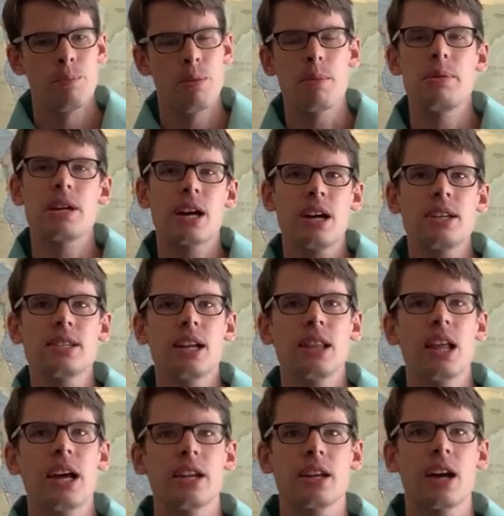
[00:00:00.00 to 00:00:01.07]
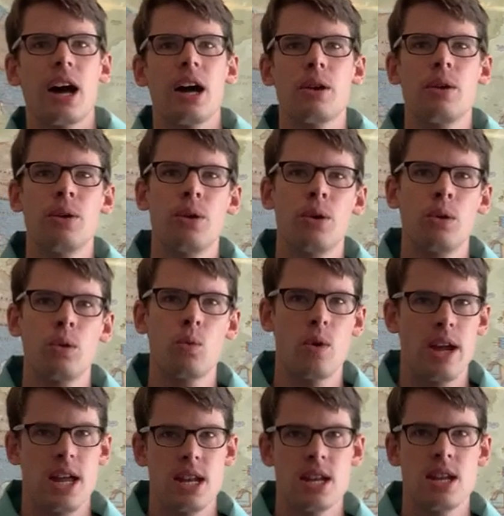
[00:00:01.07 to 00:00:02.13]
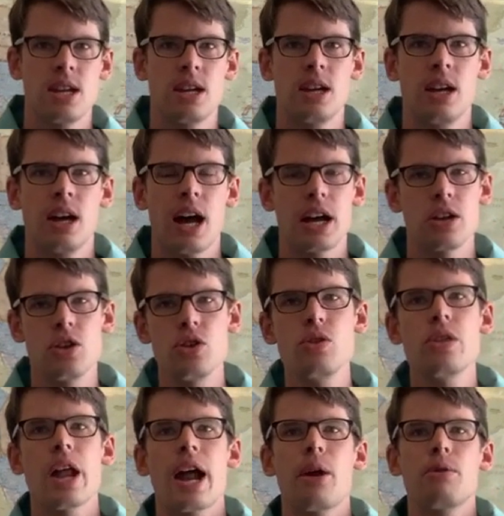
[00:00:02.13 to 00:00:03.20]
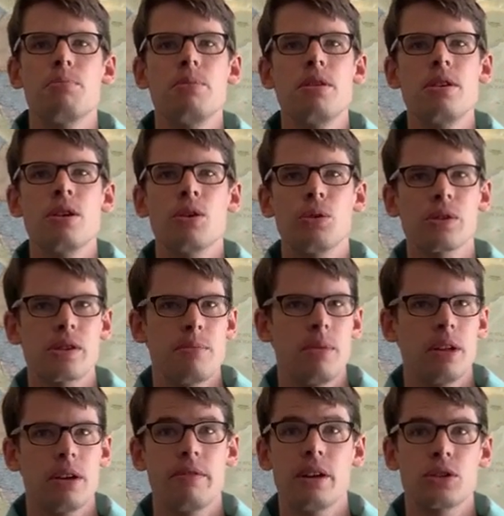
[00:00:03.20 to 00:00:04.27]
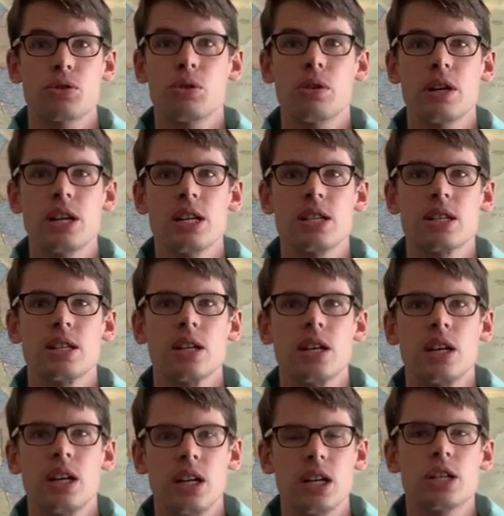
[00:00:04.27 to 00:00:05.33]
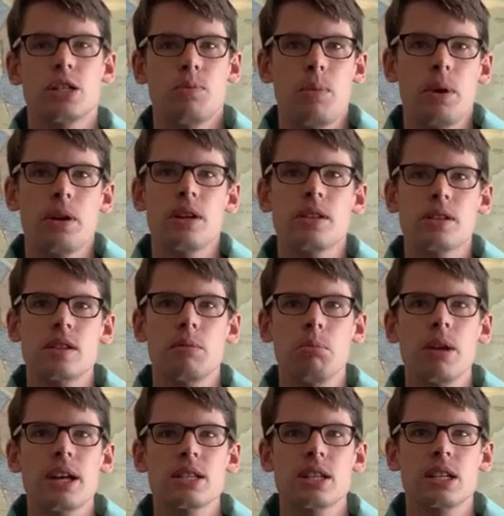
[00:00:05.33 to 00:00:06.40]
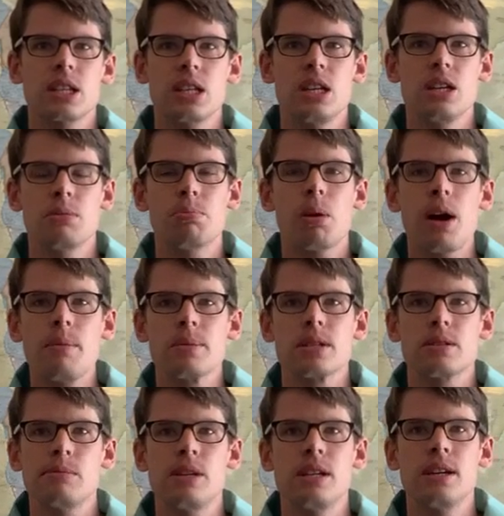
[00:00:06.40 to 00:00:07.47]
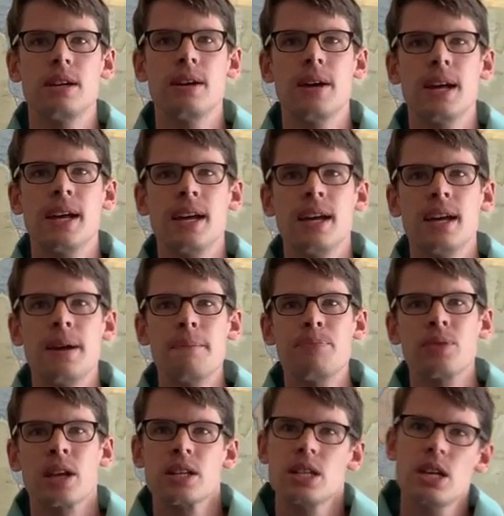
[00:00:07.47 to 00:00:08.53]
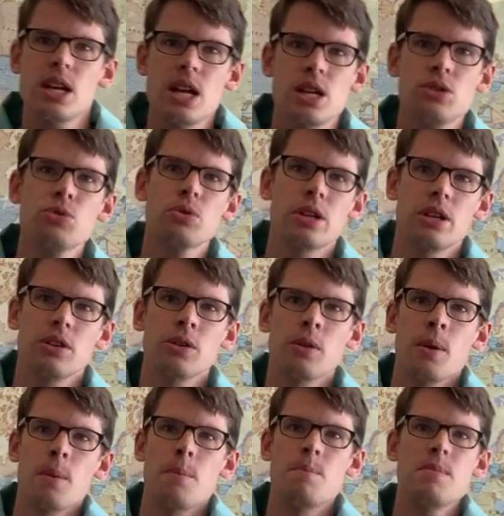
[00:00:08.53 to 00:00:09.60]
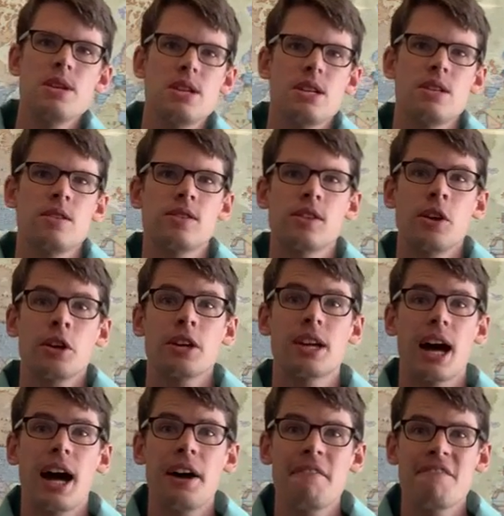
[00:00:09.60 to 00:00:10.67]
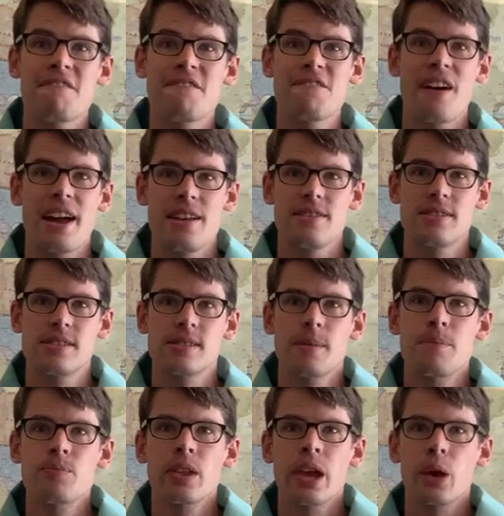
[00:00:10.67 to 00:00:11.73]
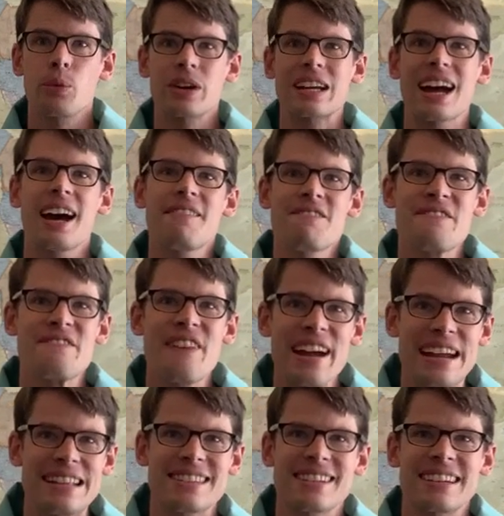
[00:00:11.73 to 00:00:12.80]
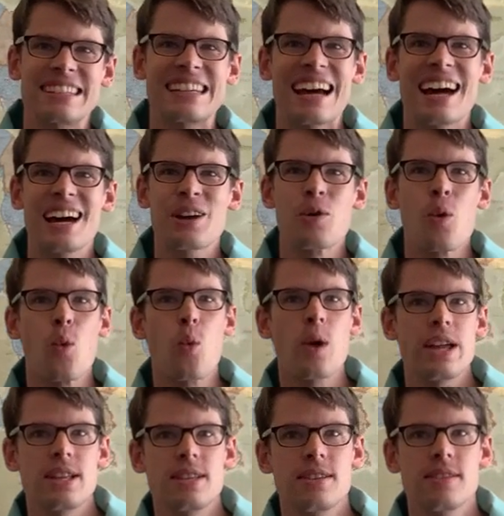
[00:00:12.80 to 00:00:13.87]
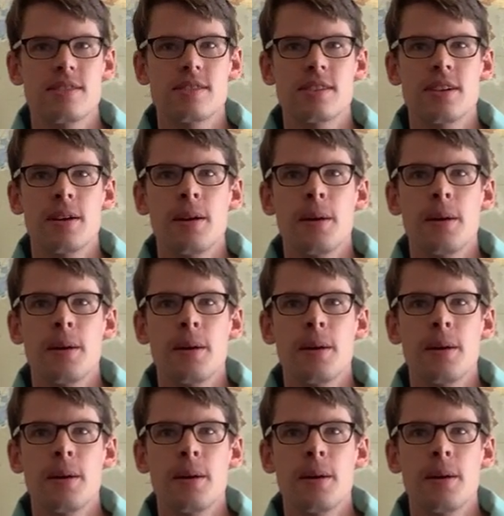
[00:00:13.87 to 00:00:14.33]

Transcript: But because I let God win, I knew that I would be ultimately victorious and experience the blessing that he had promised me. See, Israel means God fights. And when God fights, God wins.